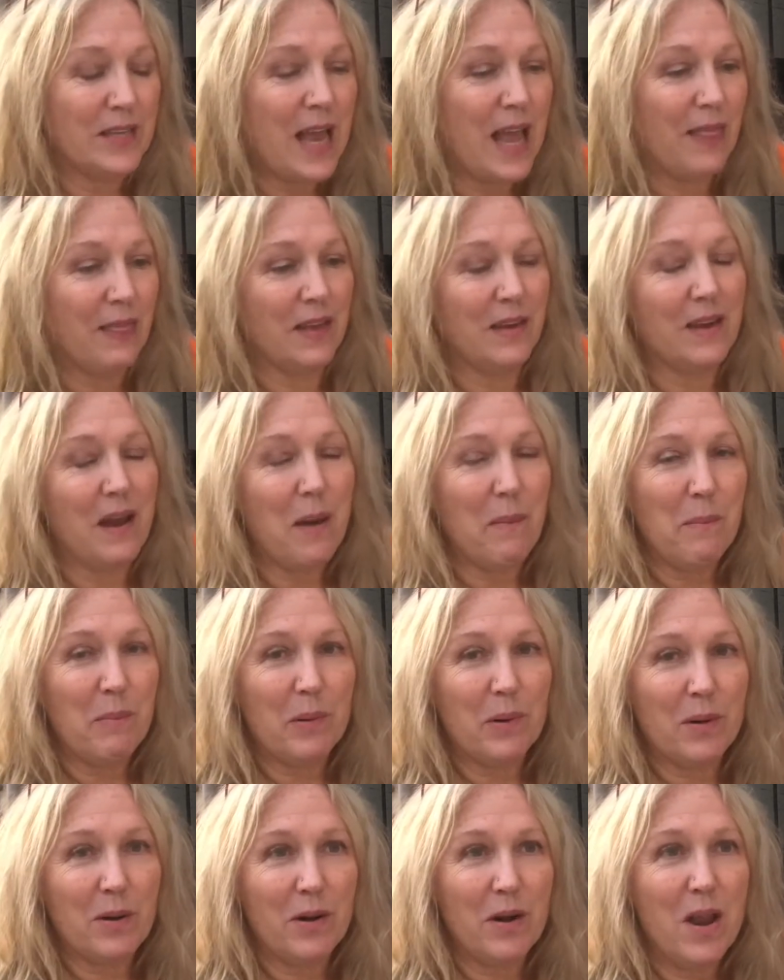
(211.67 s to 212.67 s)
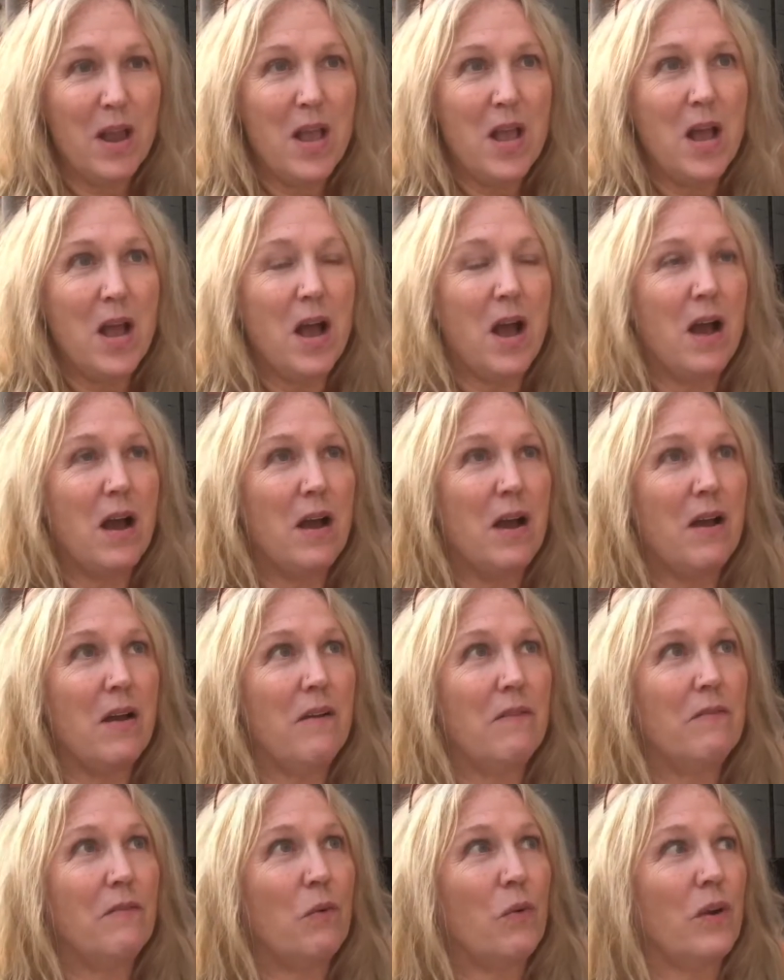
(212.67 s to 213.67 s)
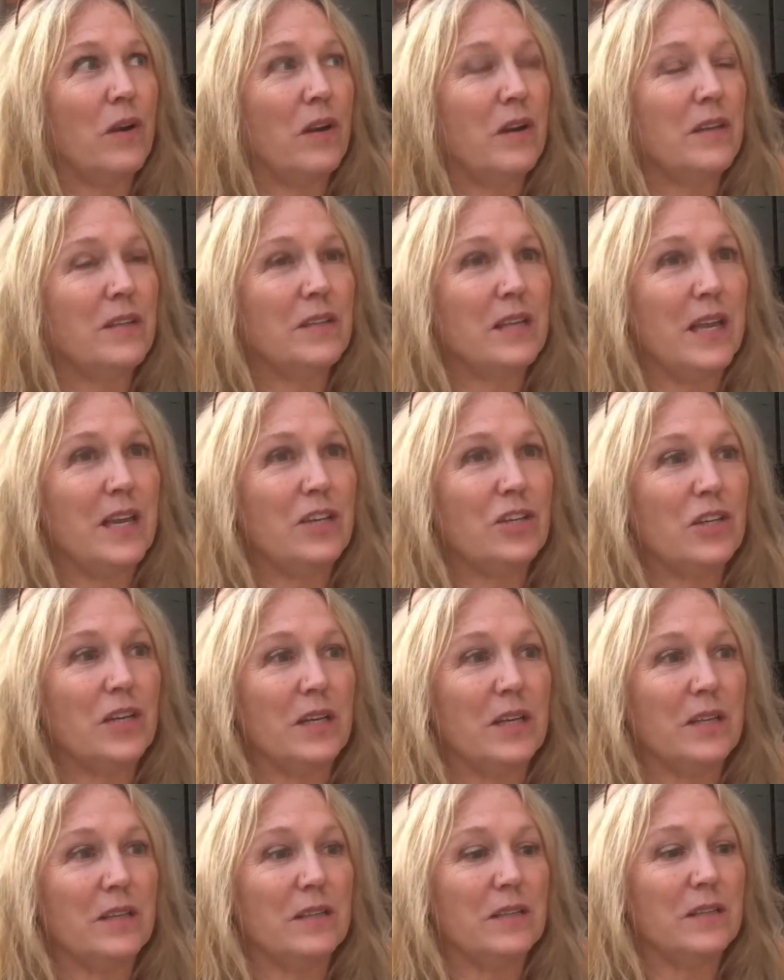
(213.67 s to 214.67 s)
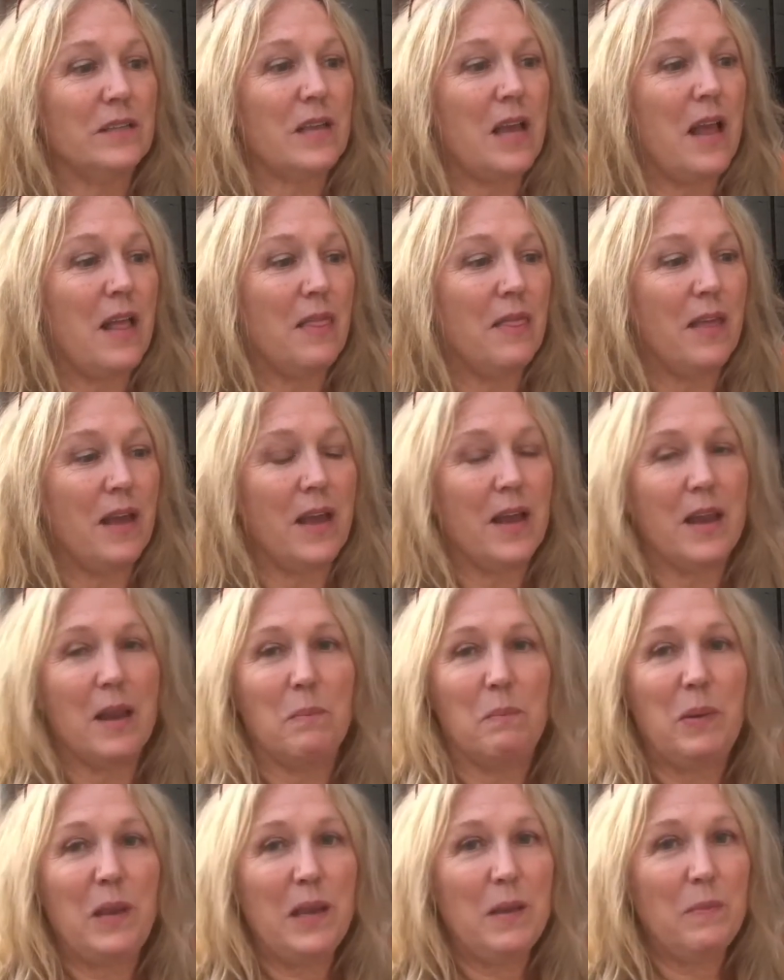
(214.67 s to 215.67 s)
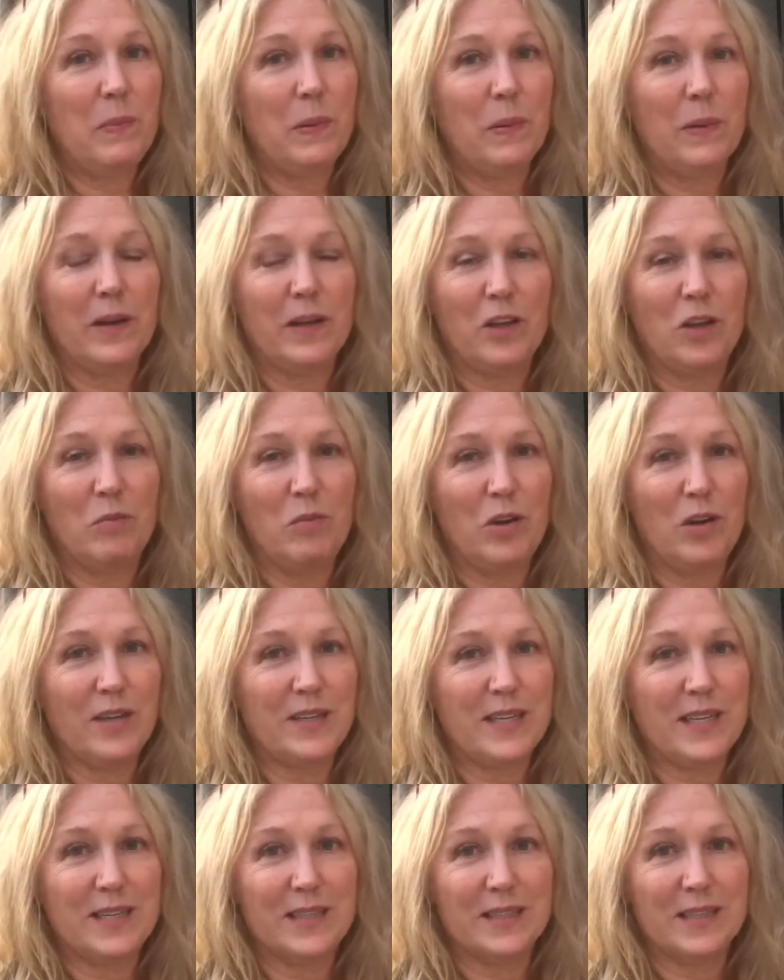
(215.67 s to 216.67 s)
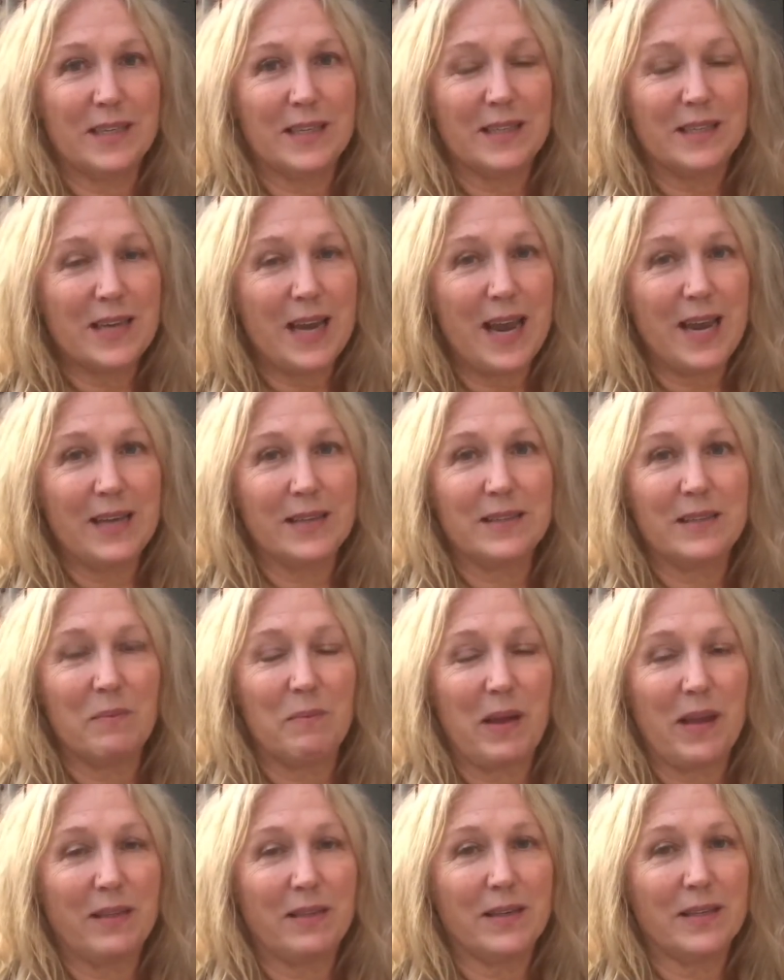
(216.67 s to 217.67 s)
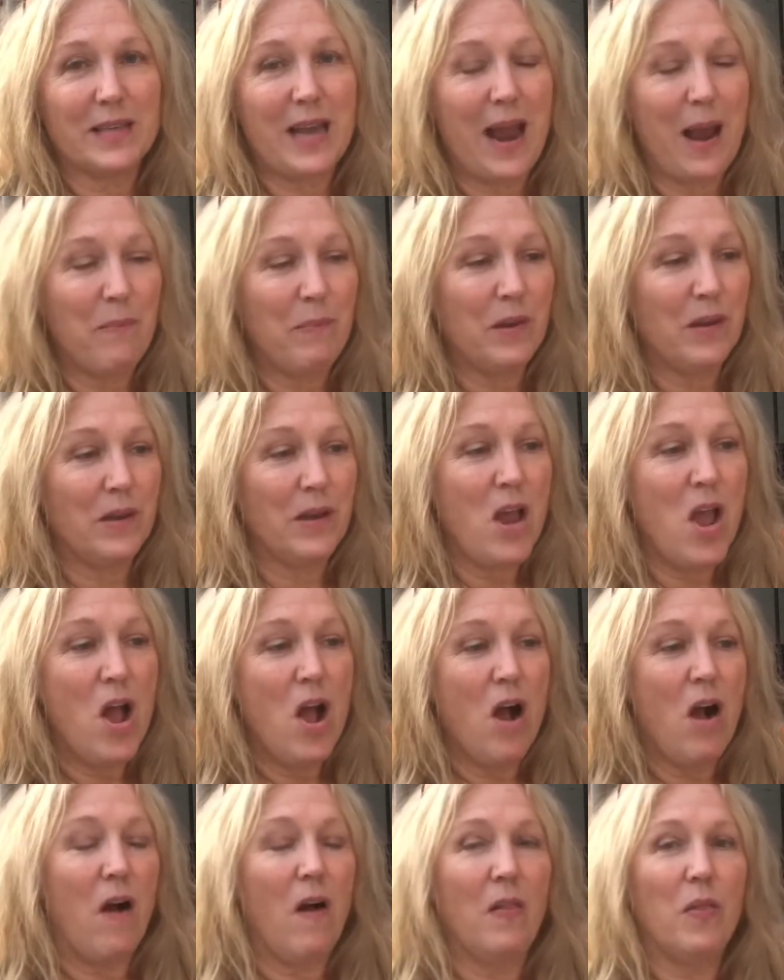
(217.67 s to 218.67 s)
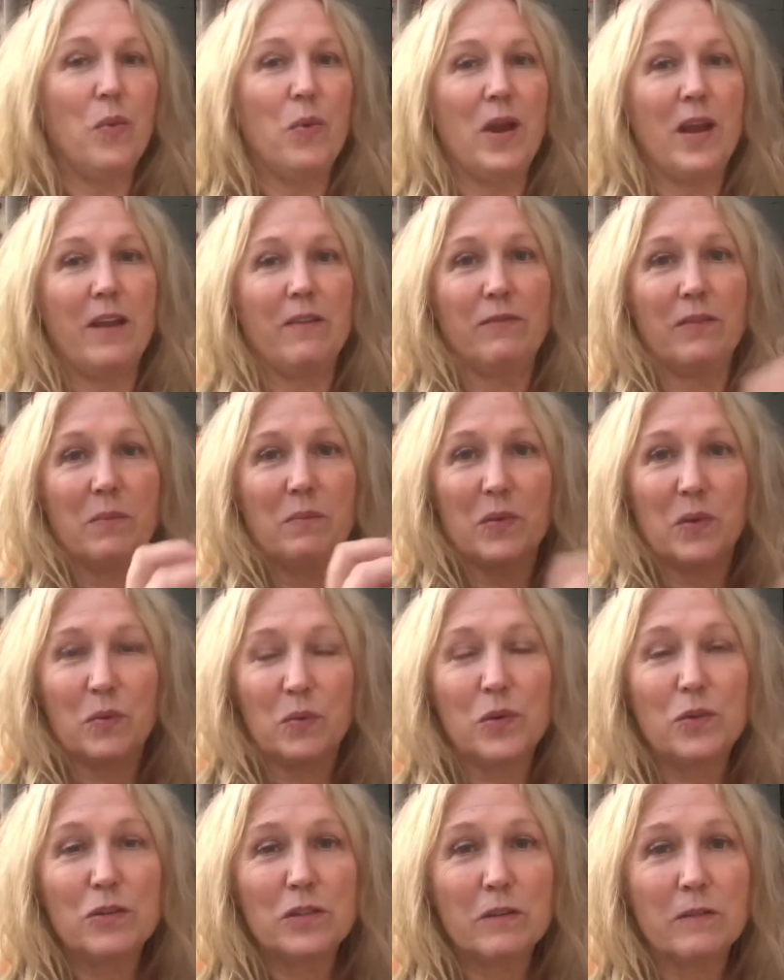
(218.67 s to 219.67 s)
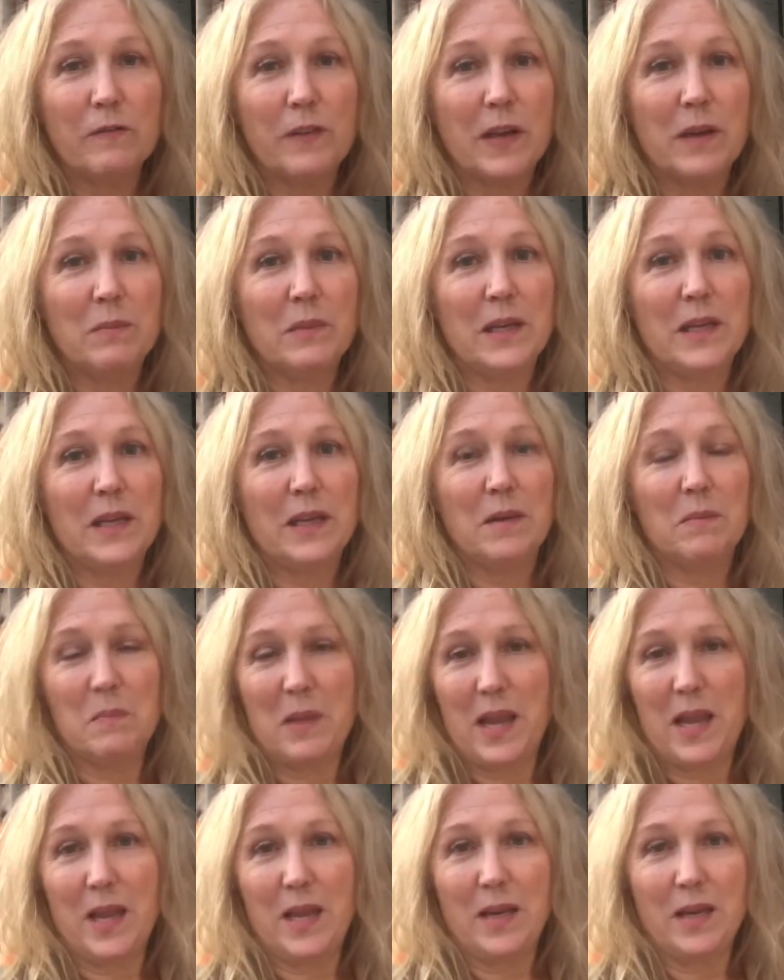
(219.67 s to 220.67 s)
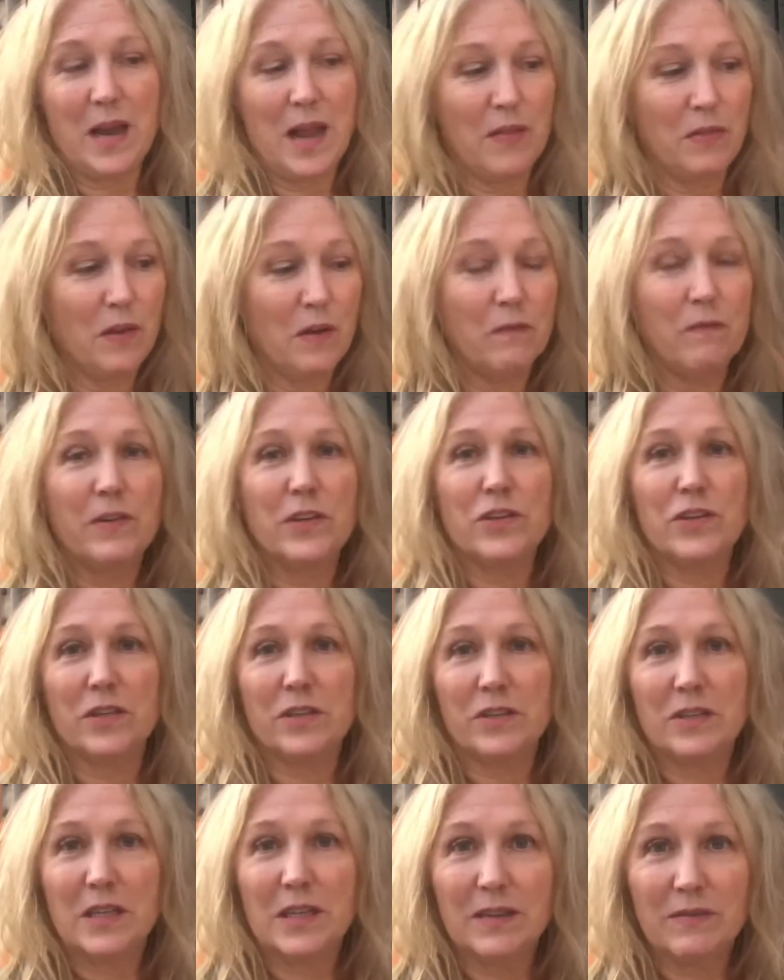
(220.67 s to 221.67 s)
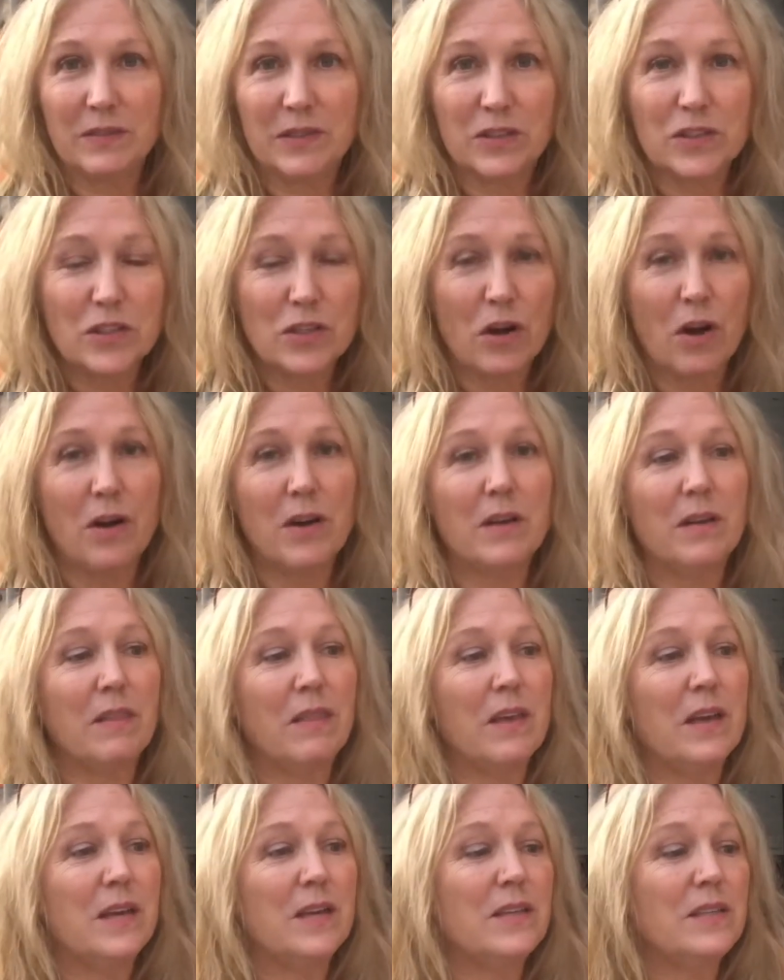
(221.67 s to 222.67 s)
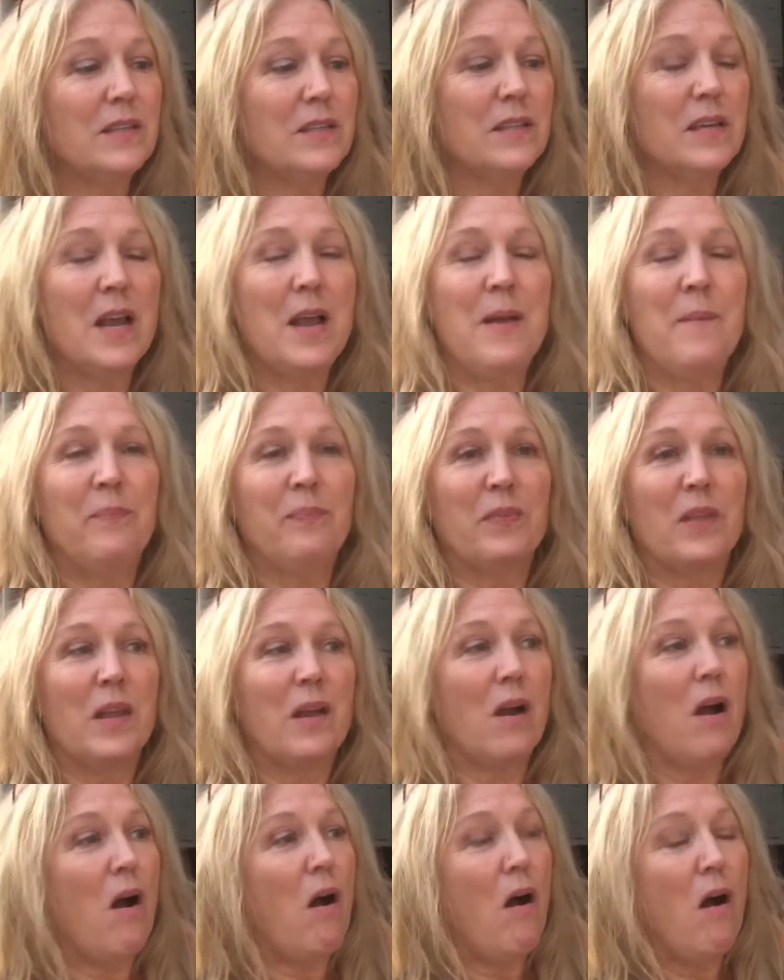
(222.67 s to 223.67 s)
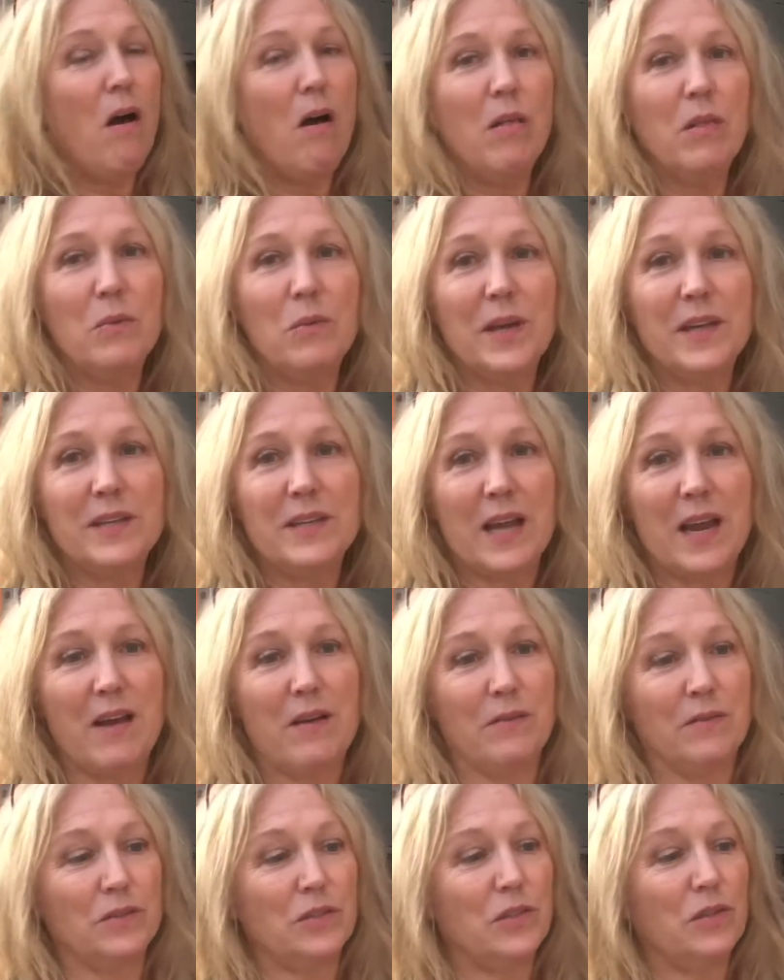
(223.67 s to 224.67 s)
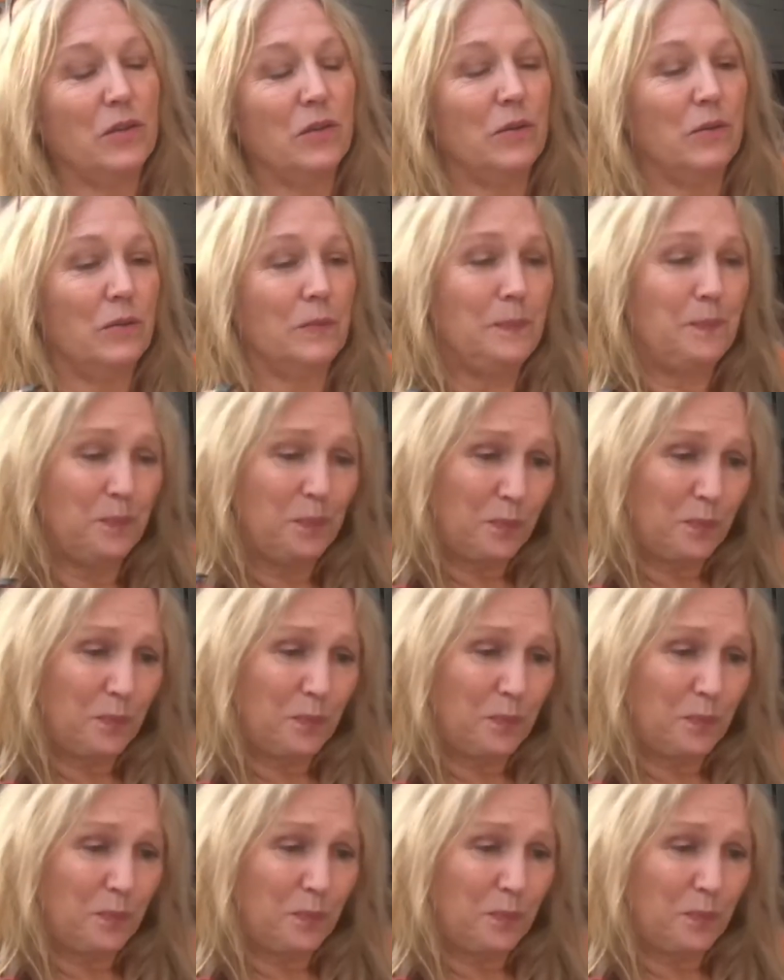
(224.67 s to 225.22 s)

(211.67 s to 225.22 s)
And the number of organizations and people and communities that it takes to make this happen, all the way from the Wooster family in Maine and their vision to even start this, all the way down to